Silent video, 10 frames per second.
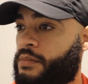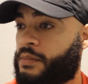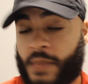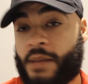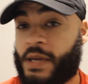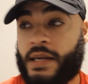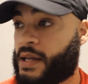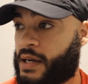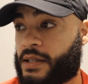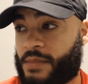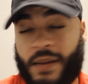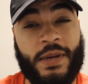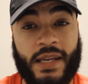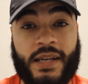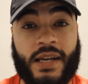Maybe he does. Maybe
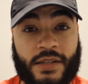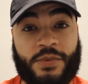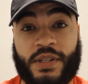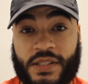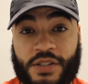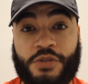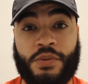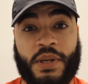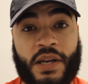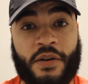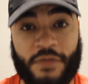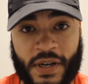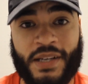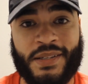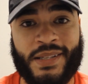he does want to,
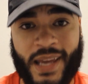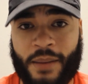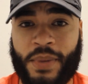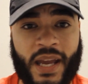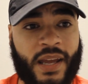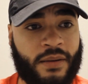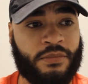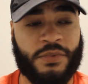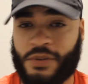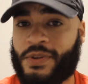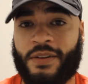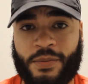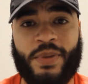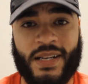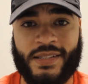fund his campaign to run
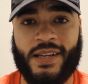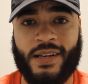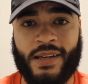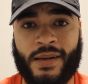for president.